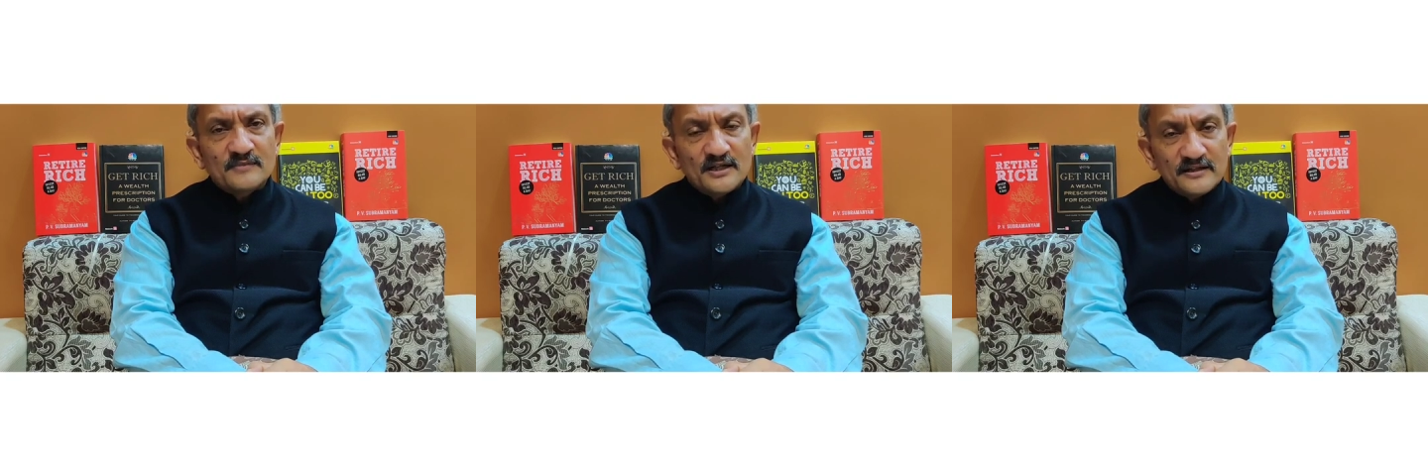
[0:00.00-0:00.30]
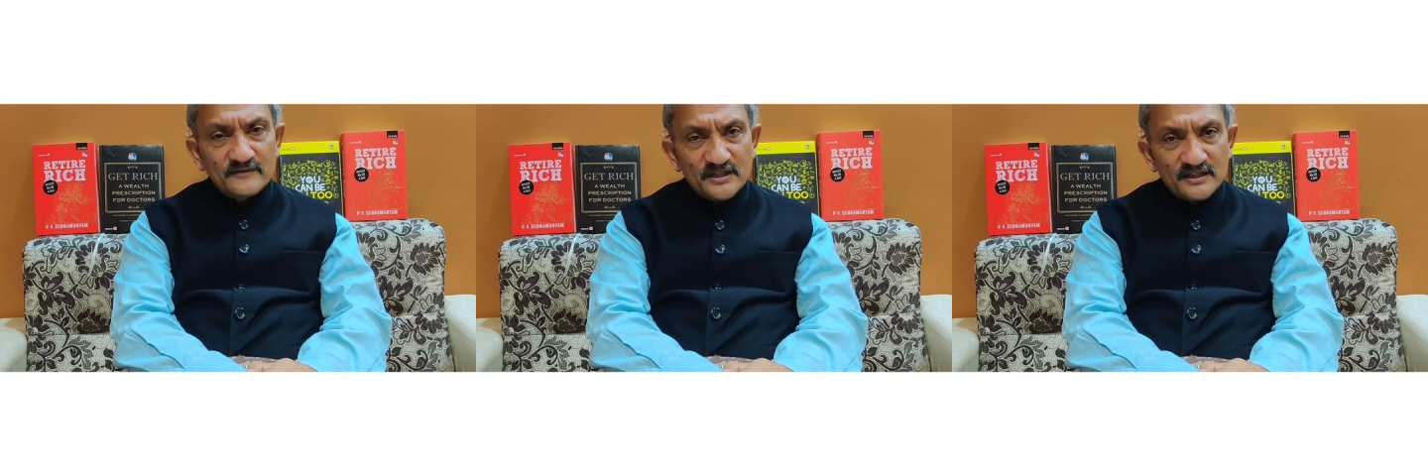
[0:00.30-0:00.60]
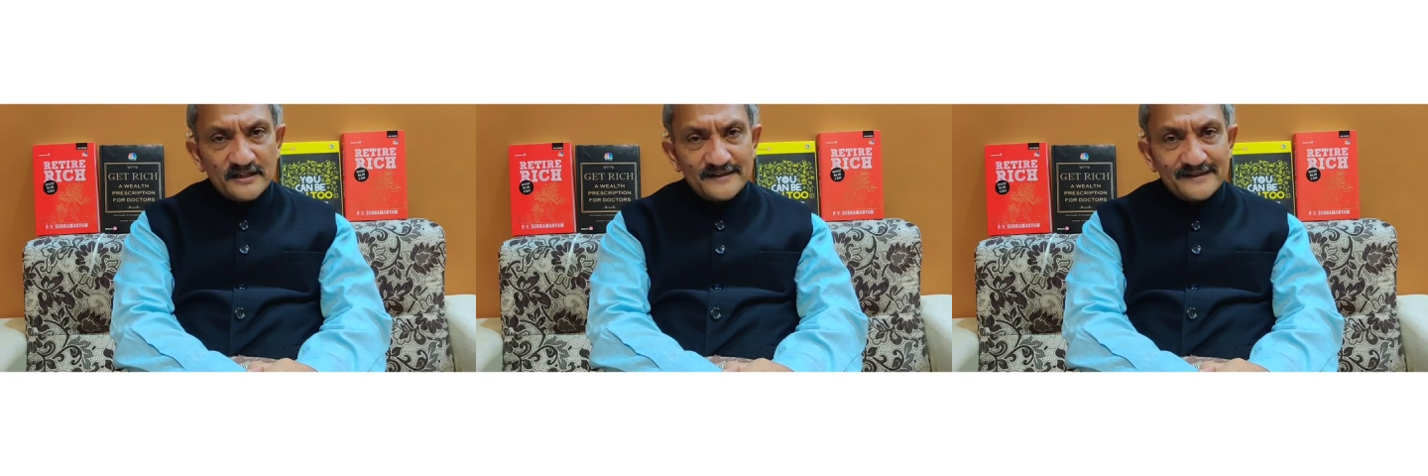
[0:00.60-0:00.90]
But even
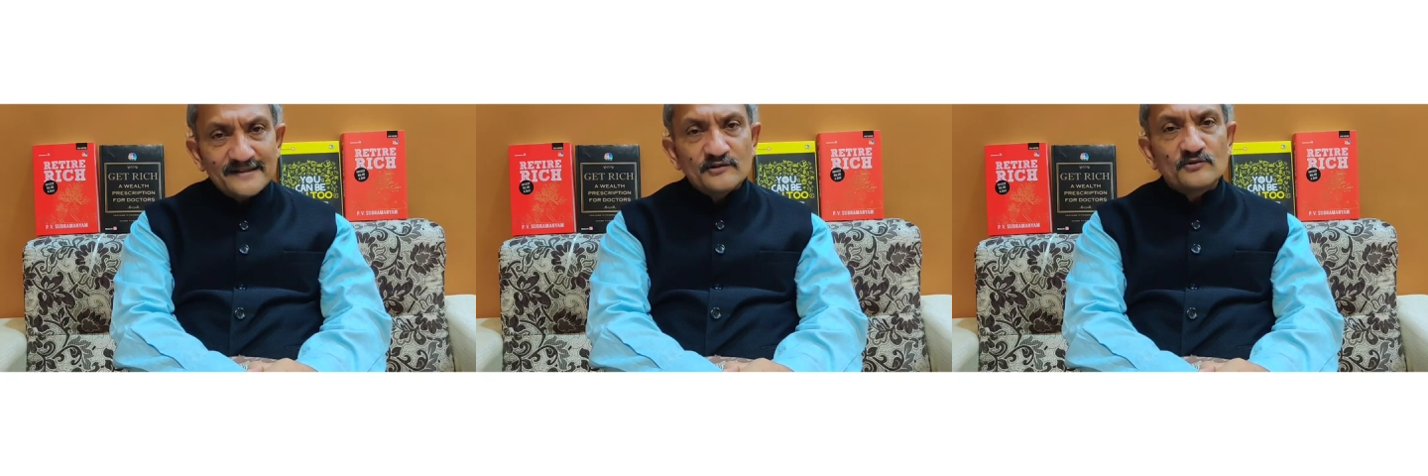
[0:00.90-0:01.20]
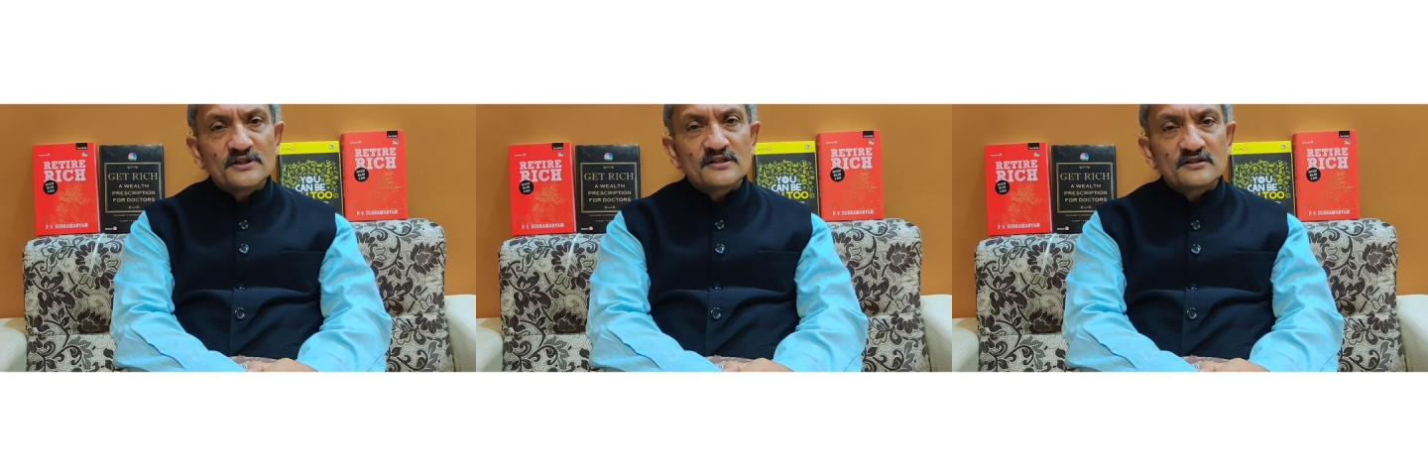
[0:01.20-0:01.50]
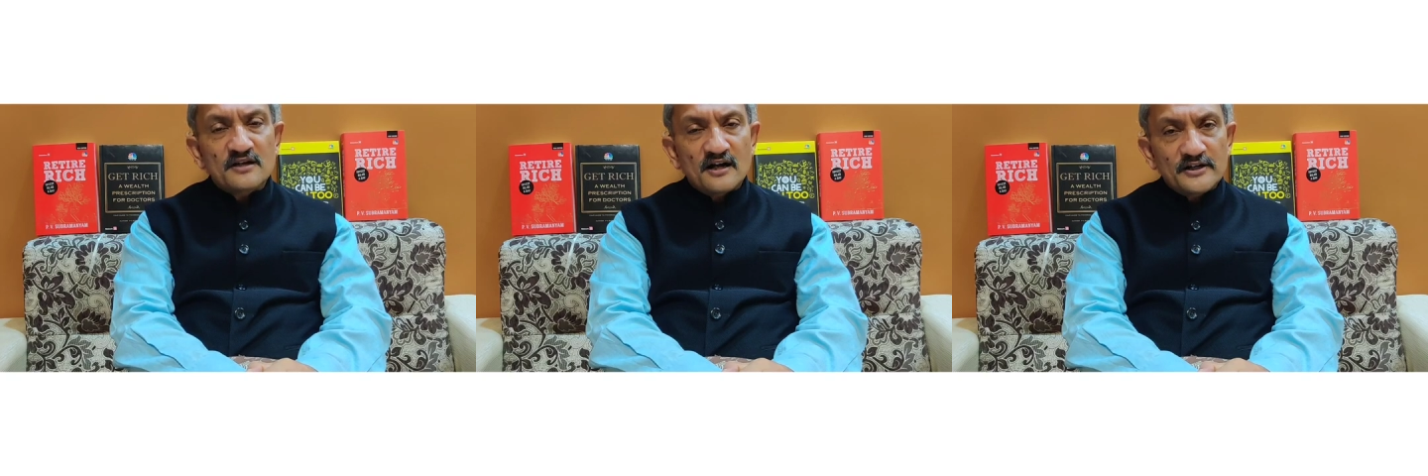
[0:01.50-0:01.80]
at 18, you can
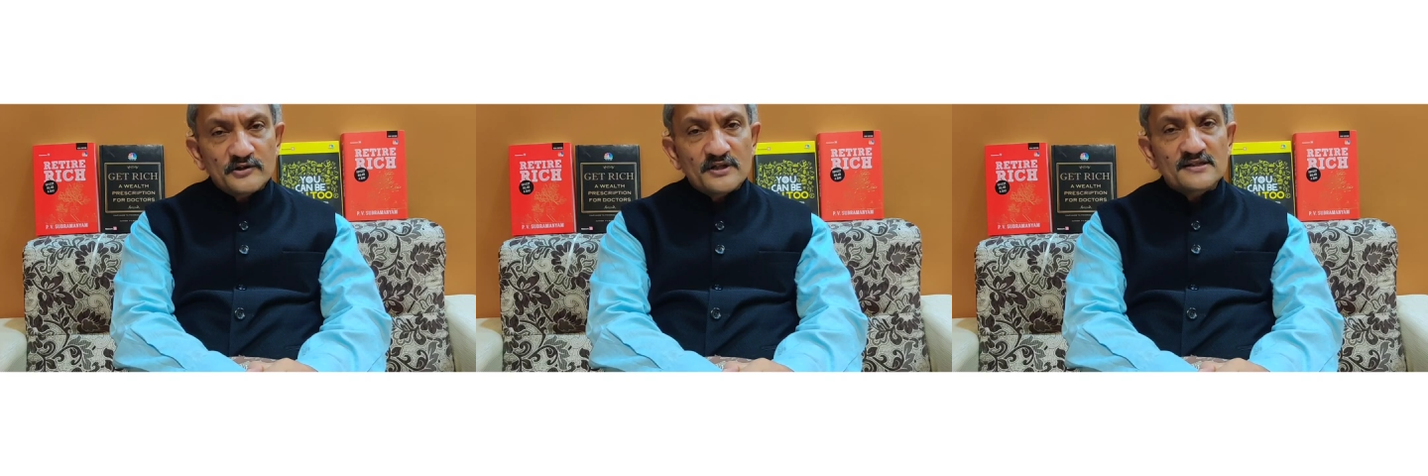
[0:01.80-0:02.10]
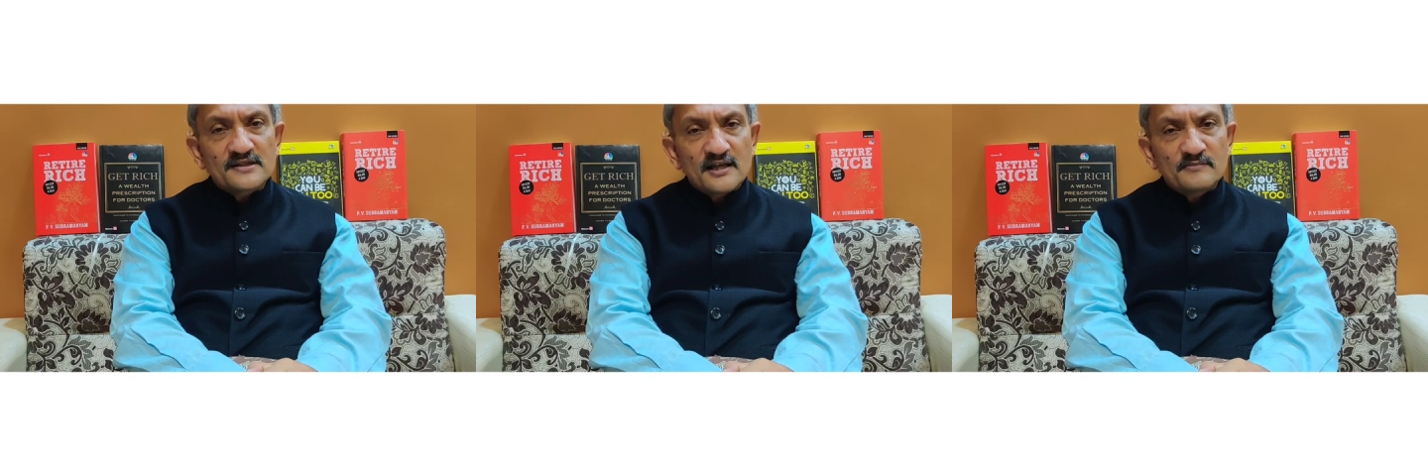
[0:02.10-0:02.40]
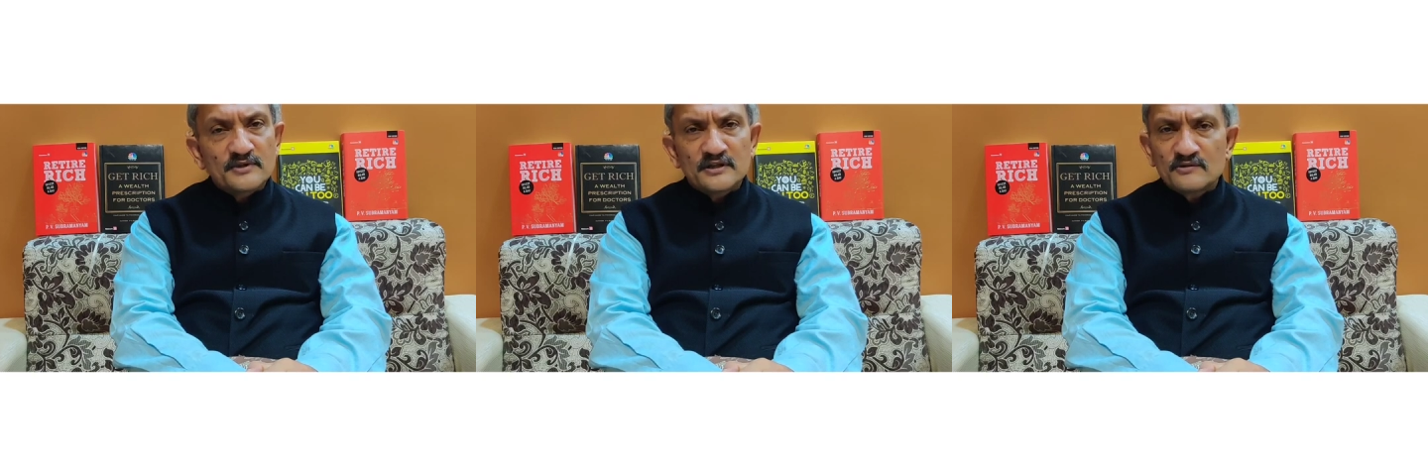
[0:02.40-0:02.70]
start your SIP.